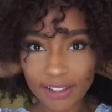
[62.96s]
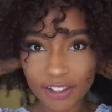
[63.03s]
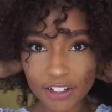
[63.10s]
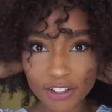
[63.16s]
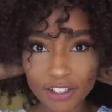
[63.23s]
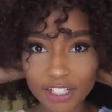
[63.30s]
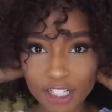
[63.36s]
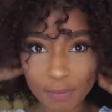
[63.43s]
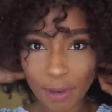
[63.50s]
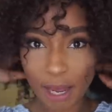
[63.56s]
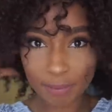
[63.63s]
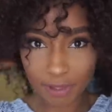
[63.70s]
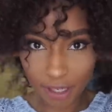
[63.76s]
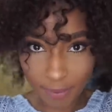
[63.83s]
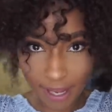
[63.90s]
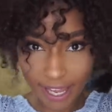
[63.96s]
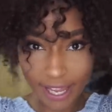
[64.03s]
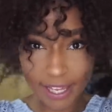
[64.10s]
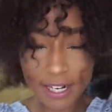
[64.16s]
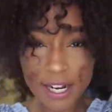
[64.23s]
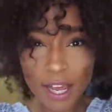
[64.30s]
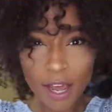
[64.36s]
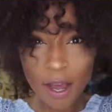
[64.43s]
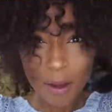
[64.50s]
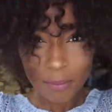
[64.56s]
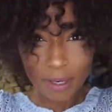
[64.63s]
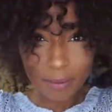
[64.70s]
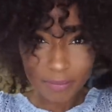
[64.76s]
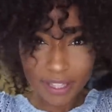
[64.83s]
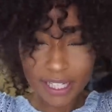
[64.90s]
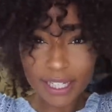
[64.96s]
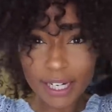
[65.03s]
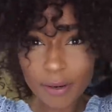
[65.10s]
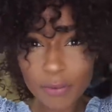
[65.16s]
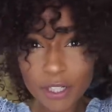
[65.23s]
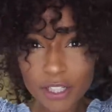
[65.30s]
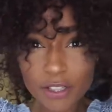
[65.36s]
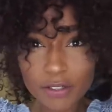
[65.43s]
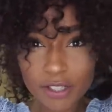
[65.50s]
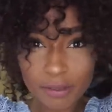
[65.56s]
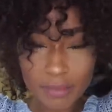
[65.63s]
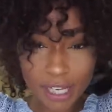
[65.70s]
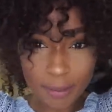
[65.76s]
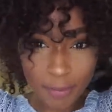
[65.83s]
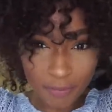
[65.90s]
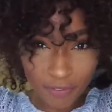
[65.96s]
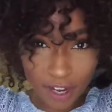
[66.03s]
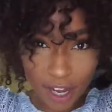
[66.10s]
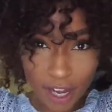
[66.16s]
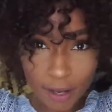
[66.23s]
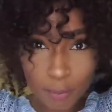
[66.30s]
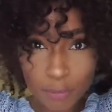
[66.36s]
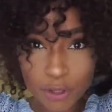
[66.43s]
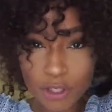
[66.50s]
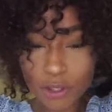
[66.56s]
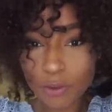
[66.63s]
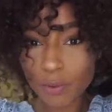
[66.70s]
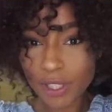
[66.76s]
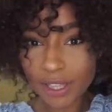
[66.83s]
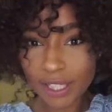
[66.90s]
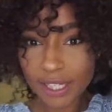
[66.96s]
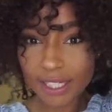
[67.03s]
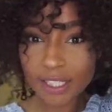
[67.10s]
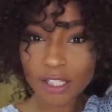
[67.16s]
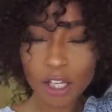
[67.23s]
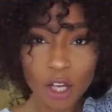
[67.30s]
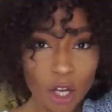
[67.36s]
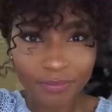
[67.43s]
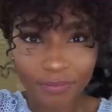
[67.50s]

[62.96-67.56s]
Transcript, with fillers: I literally just popped it on my head. But I'm thinking I want to do some type of updo with this.